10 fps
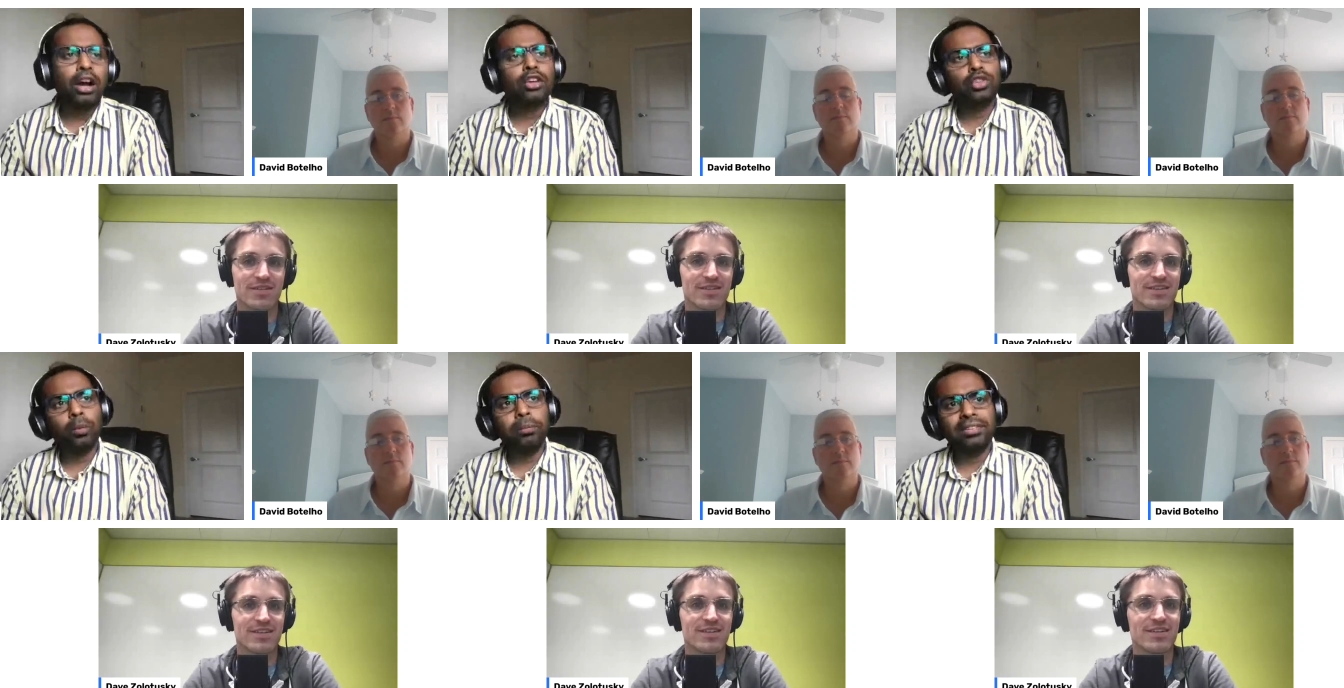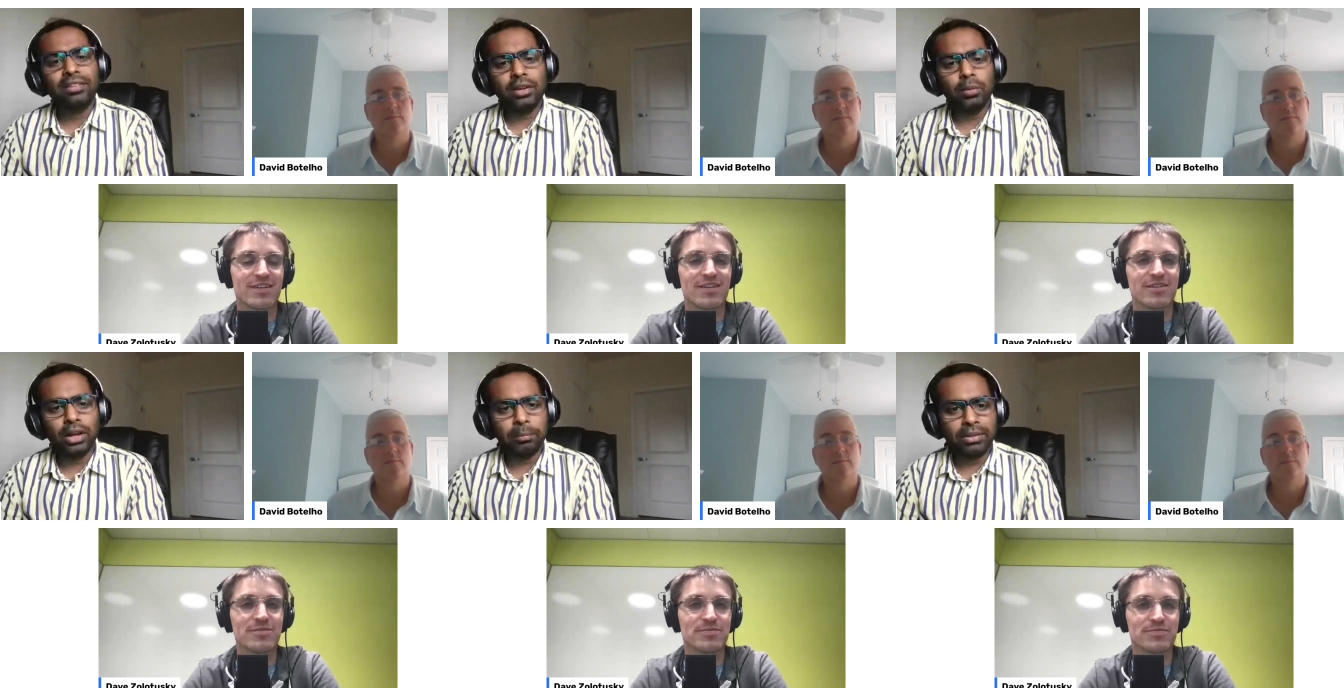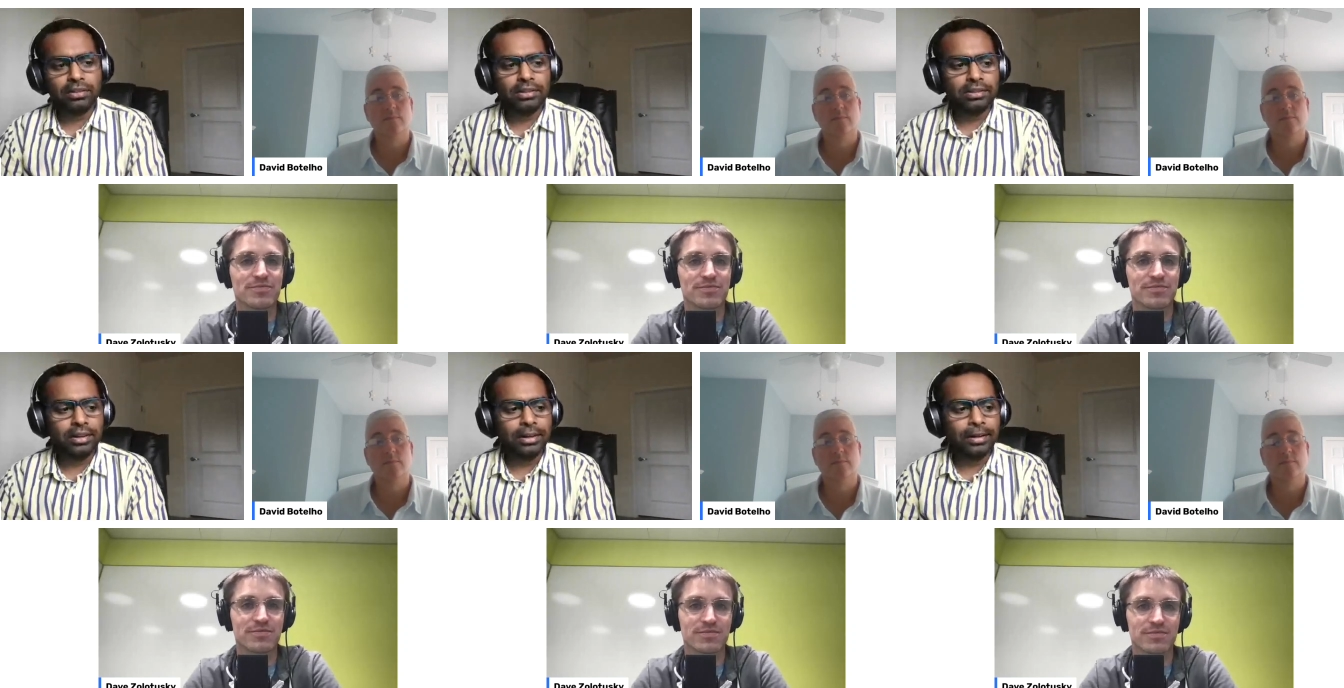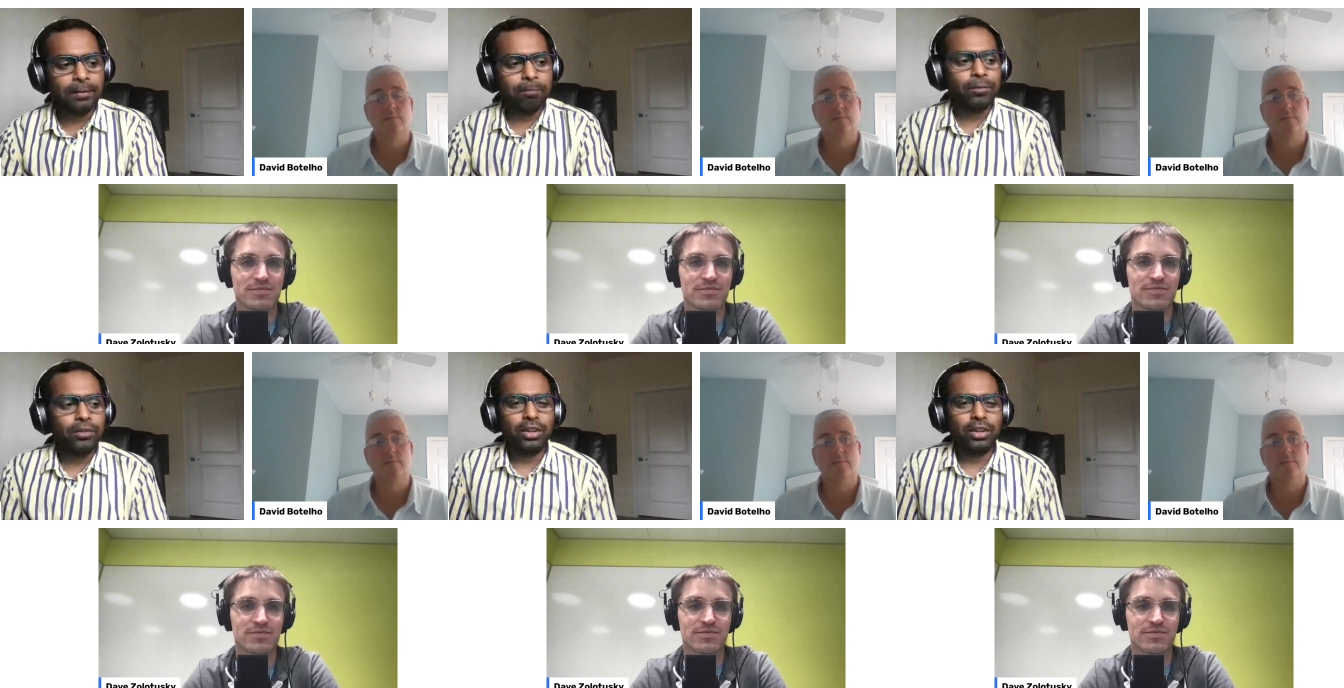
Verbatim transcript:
Speaker 1: Uh, so basically, what happens is uh,